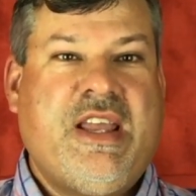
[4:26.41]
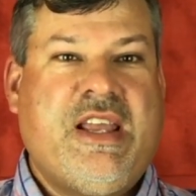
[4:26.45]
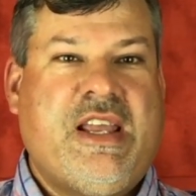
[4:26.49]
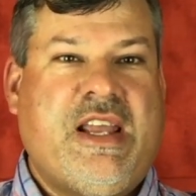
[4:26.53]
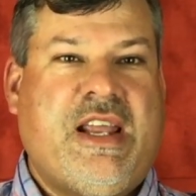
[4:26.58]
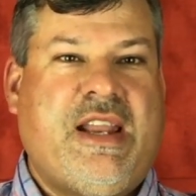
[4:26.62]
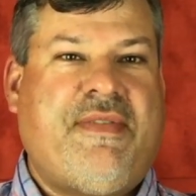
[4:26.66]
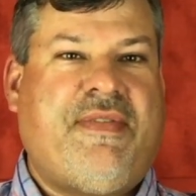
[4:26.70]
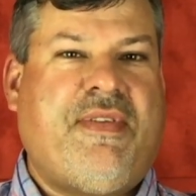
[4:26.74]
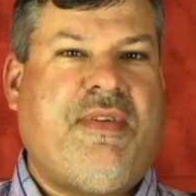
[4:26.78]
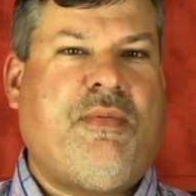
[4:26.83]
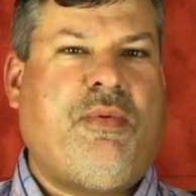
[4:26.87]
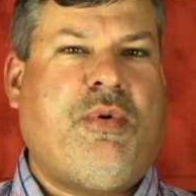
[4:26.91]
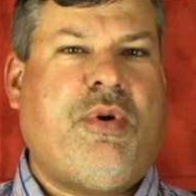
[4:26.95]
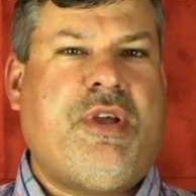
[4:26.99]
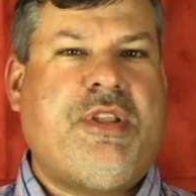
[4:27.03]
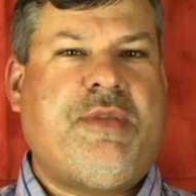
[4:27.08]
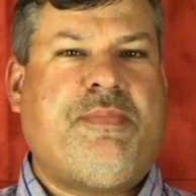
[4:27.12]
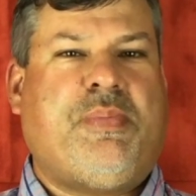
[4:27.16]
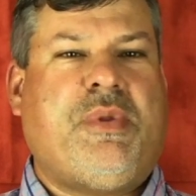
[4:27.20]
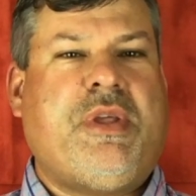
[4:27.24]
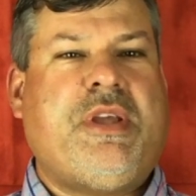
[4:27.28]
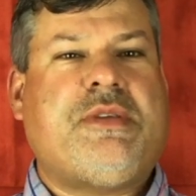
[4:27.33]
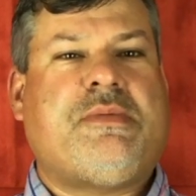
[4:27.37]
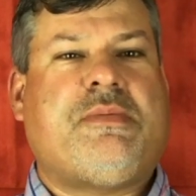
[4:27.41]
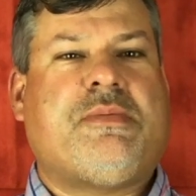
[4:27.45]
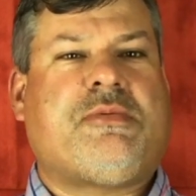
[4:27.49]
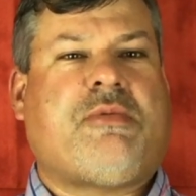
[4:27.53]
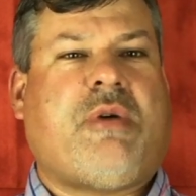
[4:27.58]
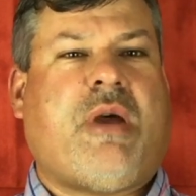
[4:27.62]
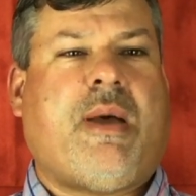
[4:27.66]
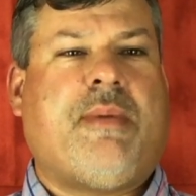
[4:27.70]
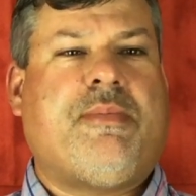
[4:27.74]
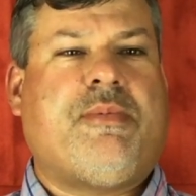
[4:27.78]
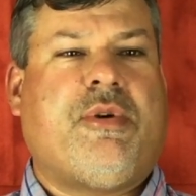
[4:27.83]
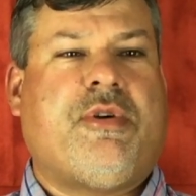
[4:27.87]
And if you would, please
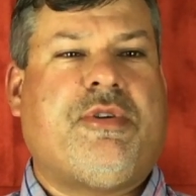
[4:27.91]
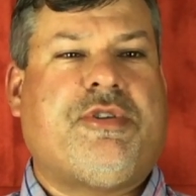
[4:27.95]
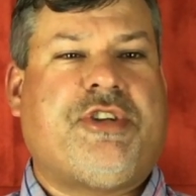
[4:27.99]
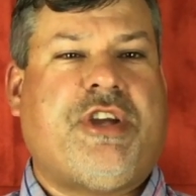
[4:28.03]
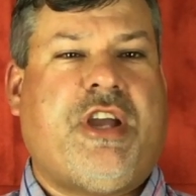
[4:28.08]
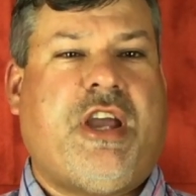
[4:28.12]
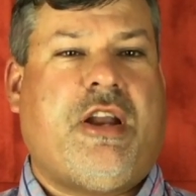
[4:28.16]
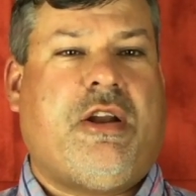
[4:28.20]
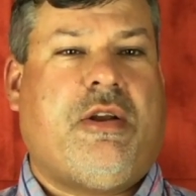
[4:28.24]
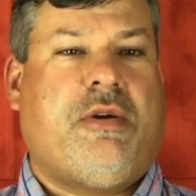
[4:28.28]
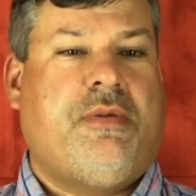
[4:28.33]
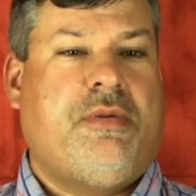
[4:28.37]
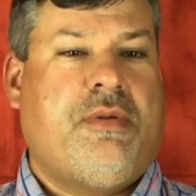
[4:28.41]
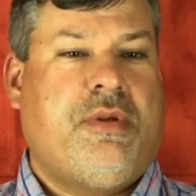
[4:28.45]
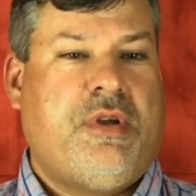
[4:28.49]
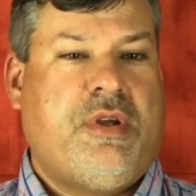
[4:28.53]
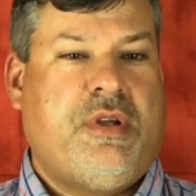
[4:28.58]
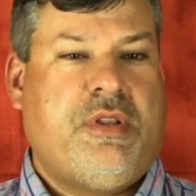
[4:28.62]
subscribe to our channel.